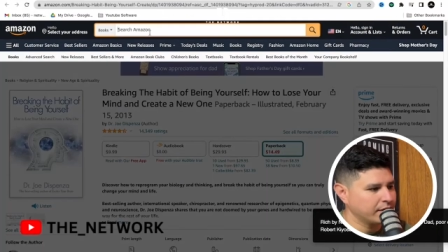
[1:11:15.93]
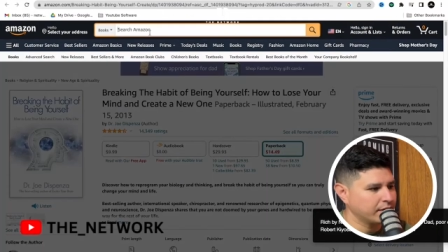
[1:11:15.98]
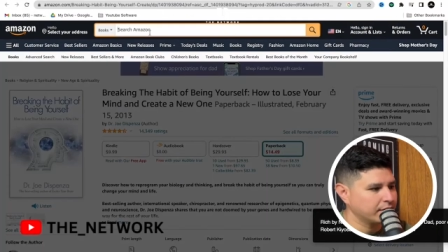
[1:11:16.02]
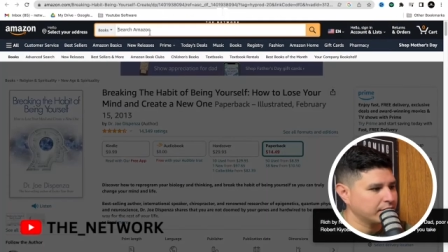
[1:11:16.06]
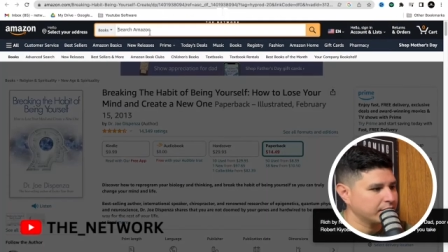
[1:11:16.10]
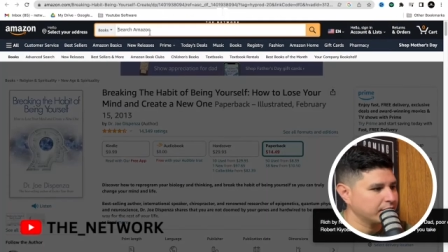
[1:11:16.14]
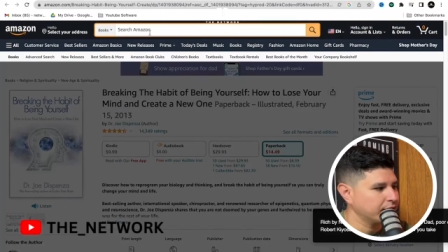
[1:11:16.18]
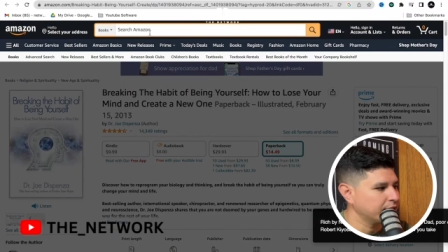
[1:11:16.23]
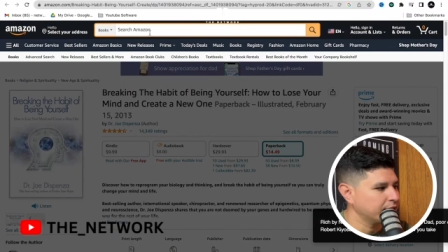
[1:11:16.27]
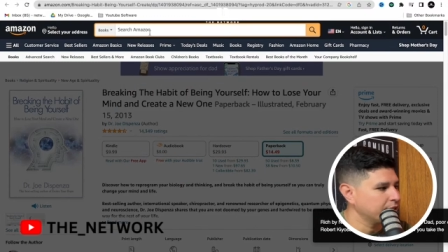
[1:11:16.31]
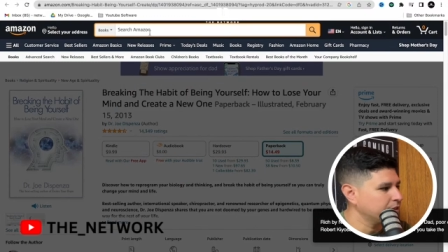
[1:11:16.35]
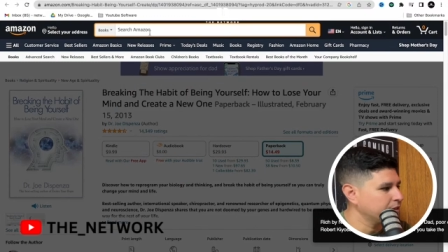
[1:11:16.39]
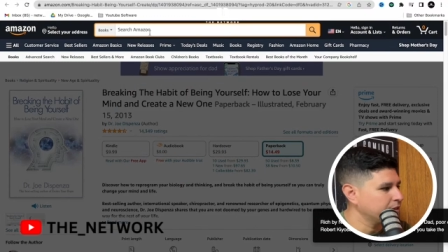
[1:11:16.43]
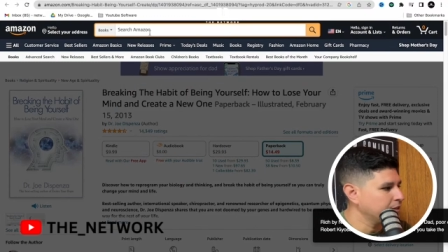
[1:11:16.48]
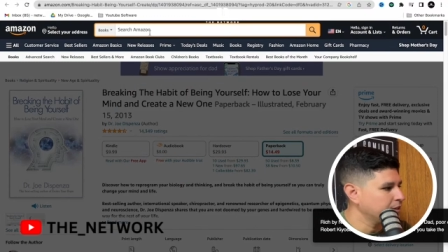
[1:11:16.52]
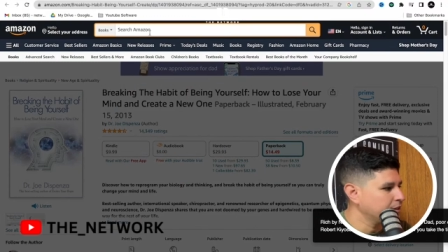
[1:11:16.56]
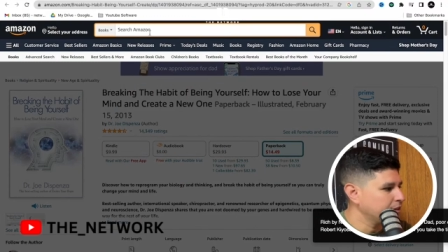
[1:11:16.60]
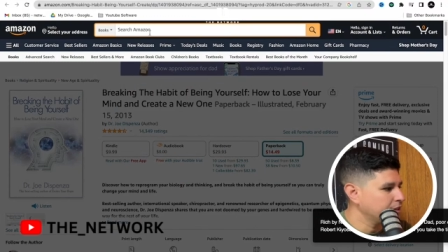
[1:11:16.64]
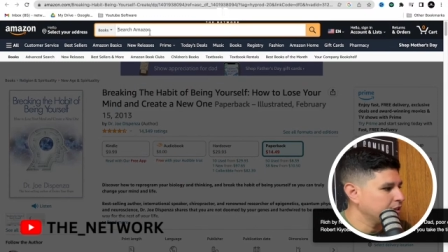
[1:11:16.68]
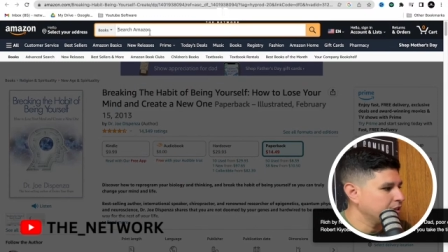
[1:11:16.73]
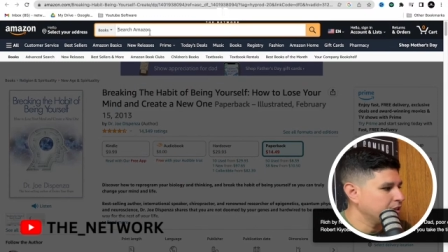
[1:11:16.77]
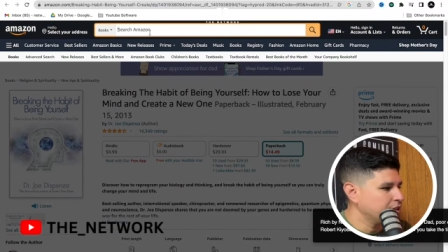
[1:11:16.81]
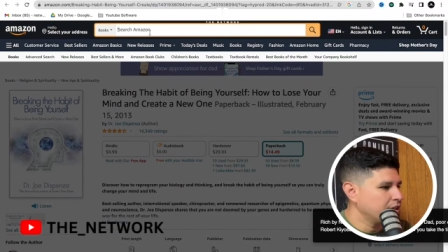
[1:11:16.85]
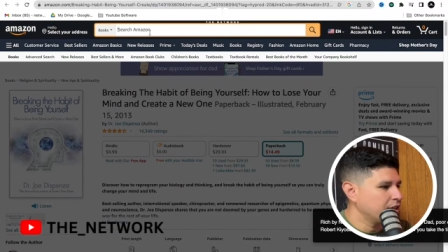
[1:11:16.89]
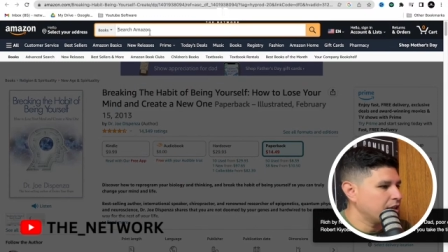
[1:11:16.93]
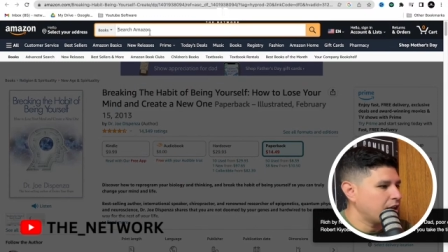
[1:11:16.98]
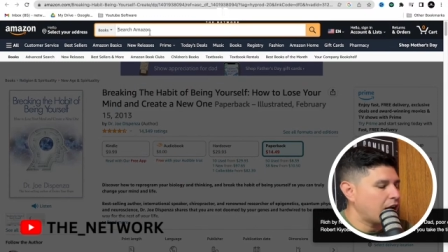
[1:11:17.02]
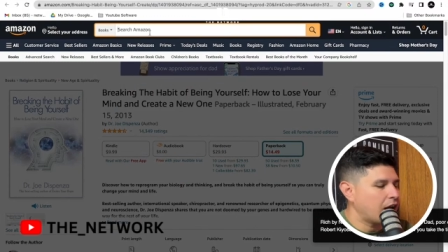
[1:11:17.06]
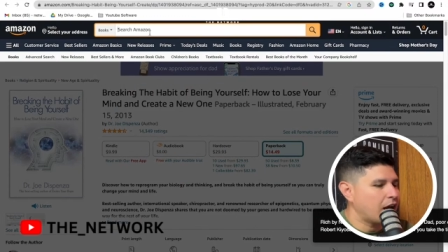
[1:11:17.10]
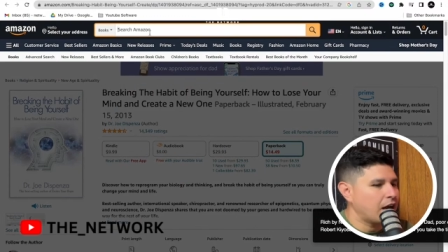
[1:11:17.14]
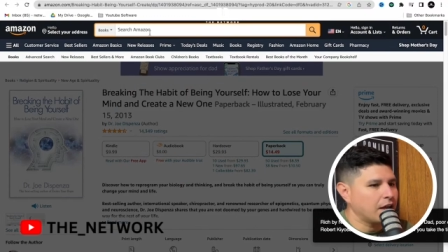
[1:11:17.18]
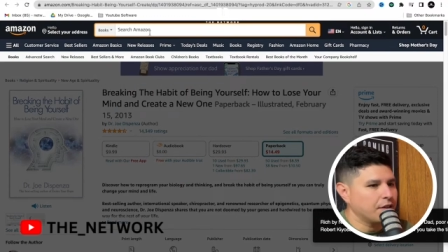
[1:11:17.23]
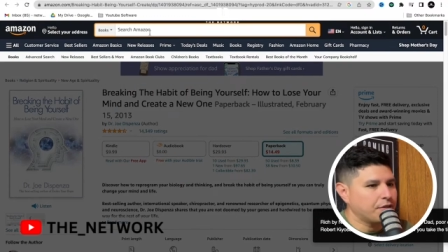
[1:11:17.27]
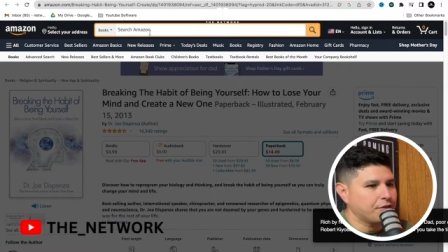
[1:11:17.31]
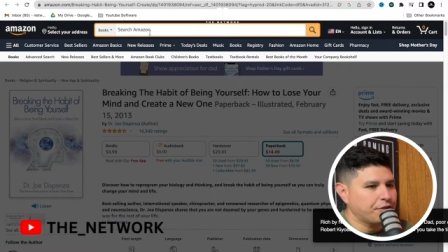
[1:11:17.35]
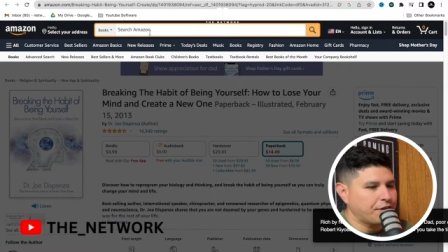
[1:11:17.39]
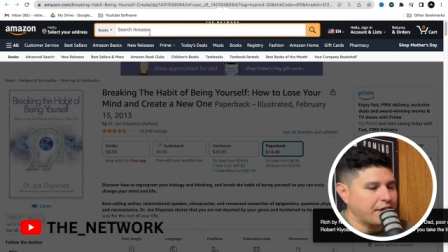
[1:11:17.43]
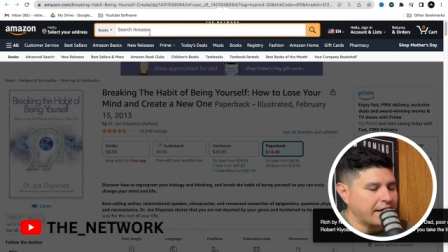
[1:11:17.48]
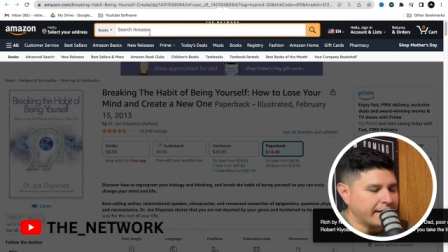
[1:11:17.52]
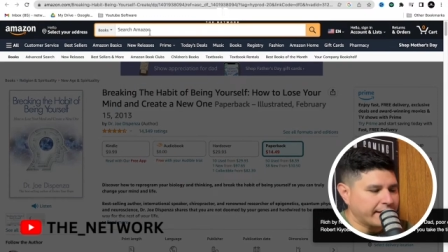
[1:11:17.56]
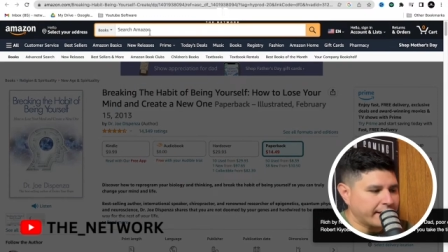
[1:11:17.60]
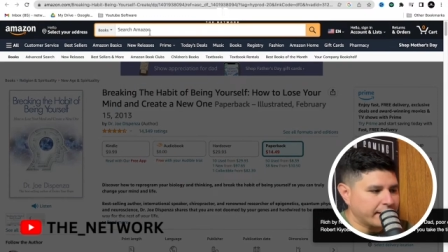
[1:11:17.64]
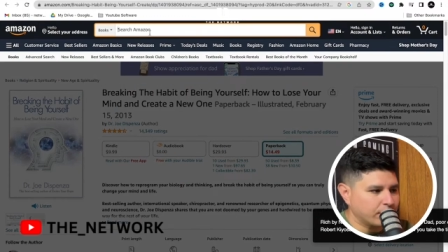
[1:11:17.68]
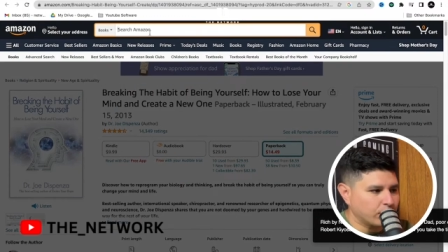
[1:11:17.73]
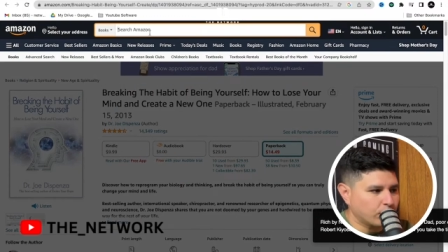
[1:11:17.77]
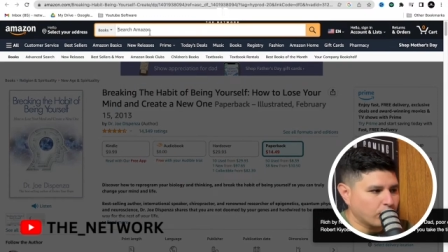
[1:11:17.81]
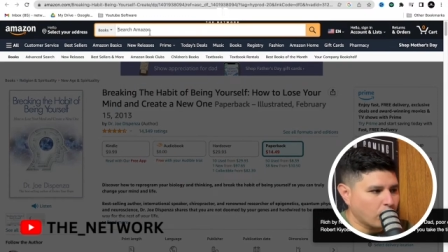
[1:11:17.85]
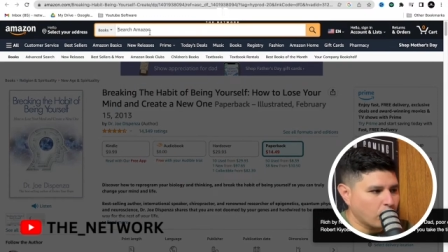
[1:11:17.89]
What was the next one? Uh, think
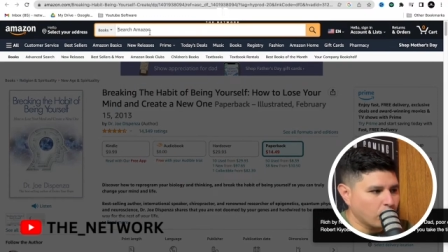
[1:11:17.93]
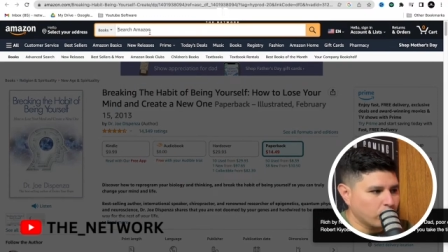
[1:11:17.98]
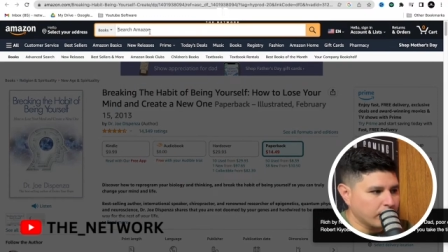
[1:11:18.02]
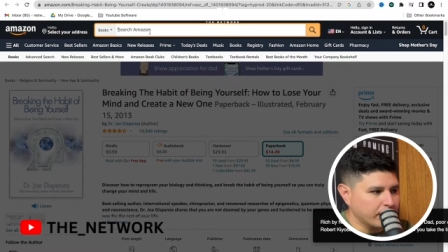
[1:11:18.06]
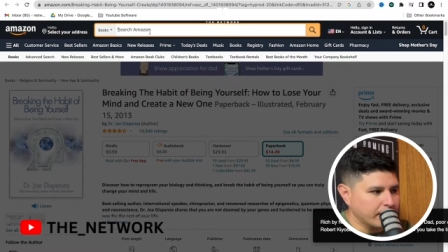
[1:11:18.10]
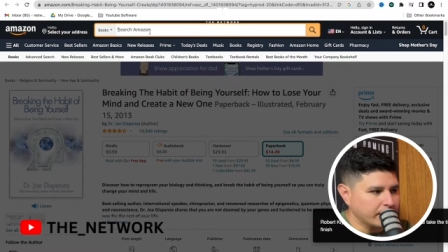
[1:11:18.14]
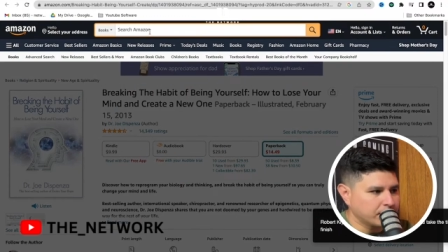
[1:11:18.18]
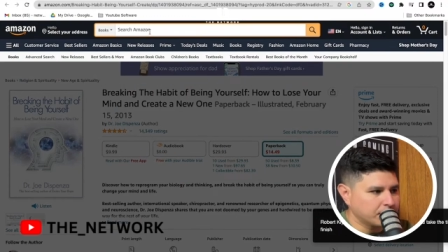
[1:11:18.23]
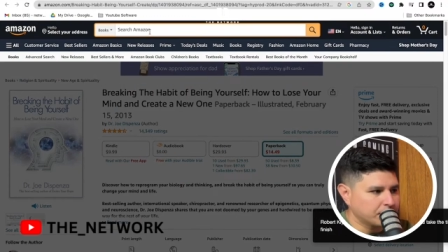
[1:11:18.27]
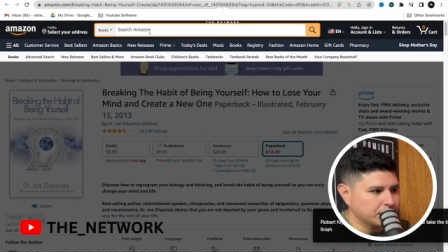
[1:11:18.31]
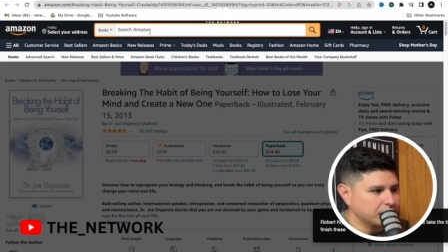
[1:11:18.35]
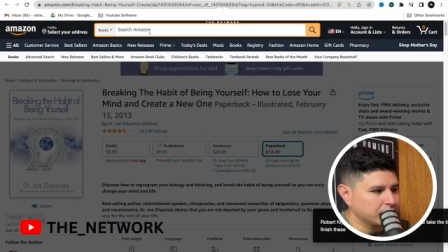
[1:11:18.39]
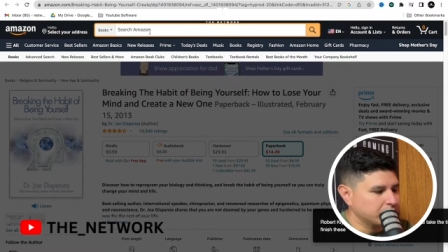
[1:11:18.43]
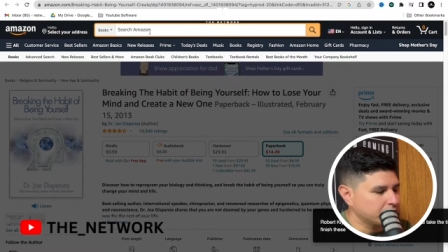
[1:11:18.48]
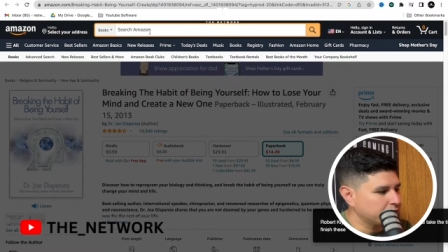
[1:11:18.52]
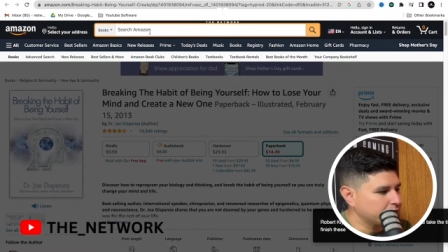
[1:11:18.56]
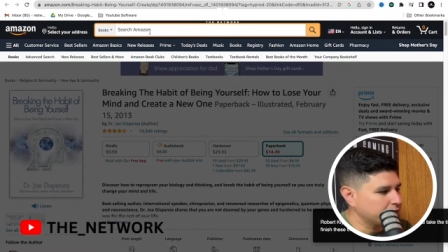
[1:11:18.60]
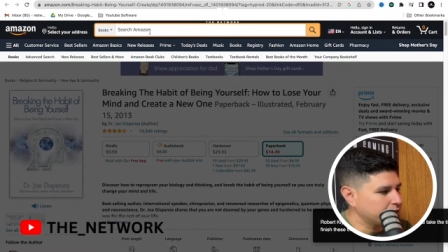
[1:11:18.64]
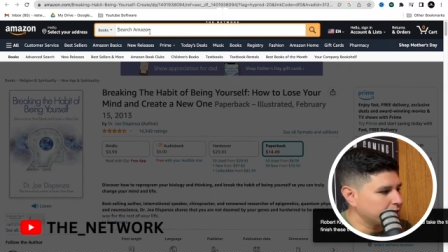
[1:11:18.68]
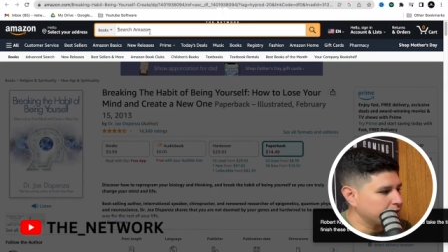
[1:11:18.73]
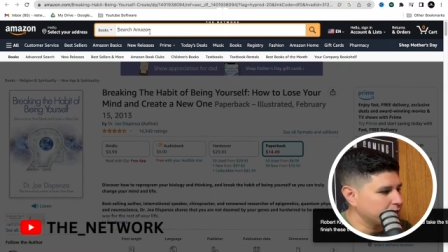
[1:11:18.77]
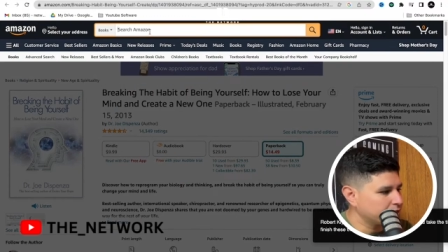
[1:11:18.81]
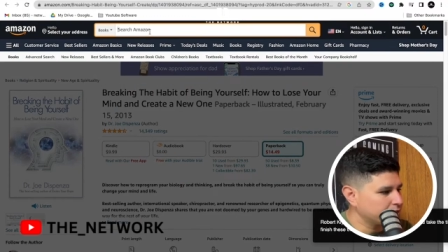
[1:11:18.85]
and grow rich. Oh, yeah.